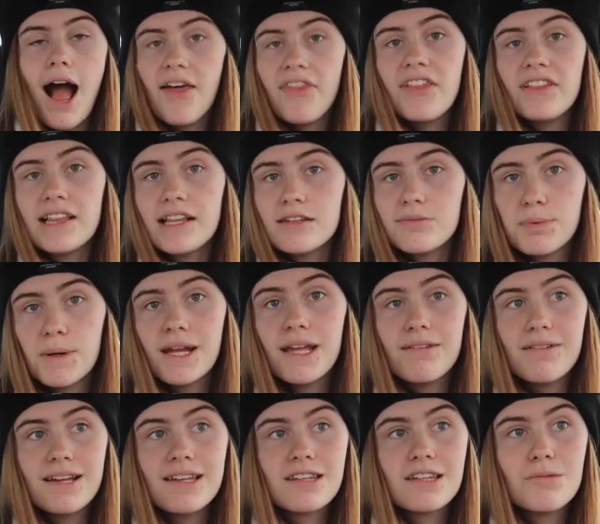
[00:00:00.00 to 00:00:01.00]
I think that's
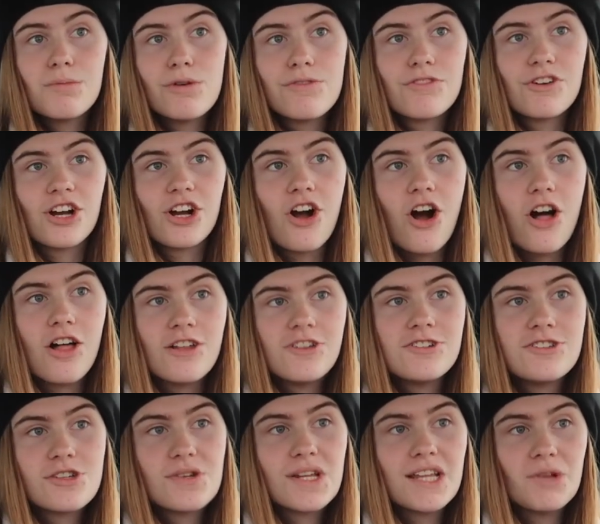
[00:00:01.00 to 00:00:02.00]
pretty reasonable for a
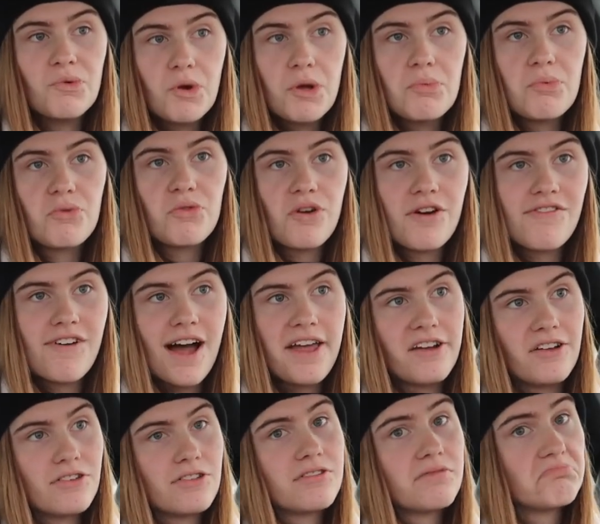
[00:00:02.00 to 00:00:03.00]
college student the week before
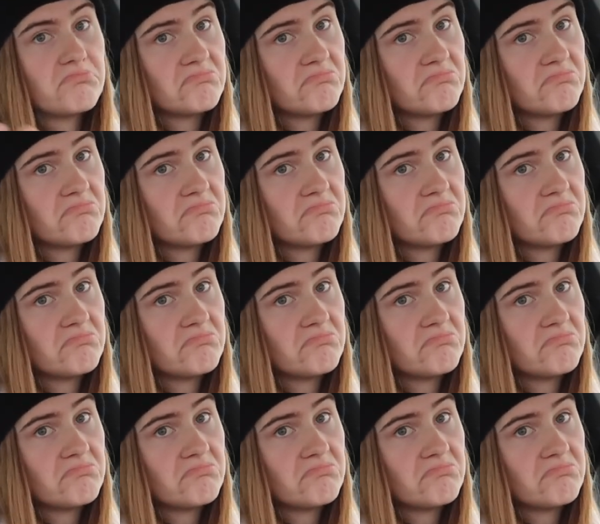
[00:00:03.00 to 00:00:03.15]
finals.